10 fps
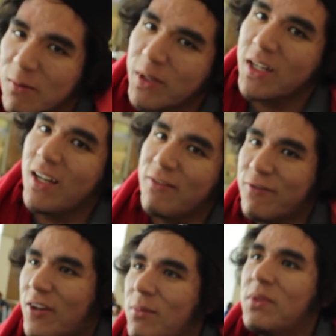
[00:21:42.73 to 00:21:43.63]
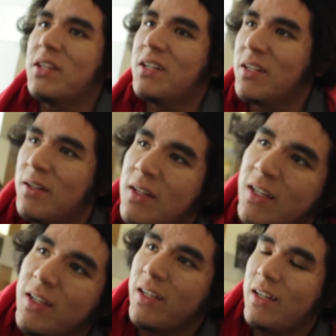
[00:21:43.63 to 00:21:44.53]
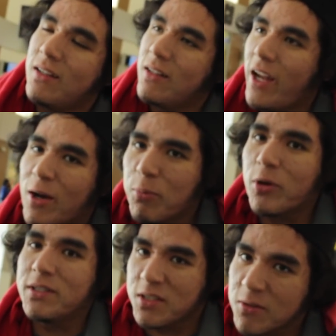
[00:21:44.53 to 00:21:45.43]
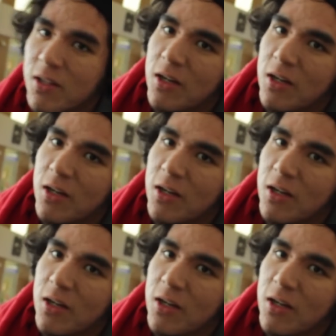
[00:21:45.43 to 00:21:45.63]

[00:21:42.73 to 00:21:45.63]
when we got from the airport to